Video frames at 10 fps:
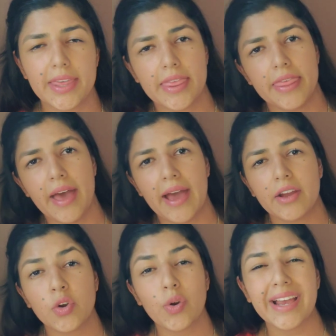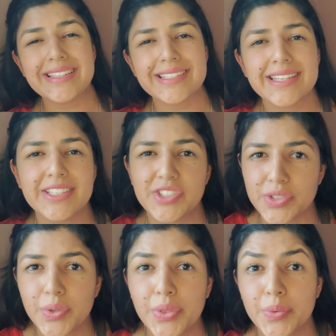that Christ can
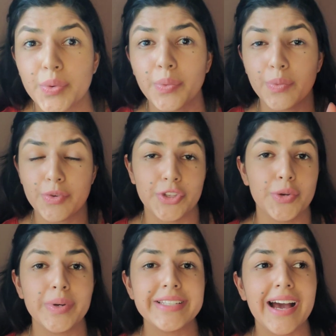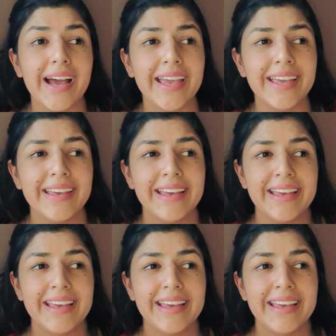do through you and I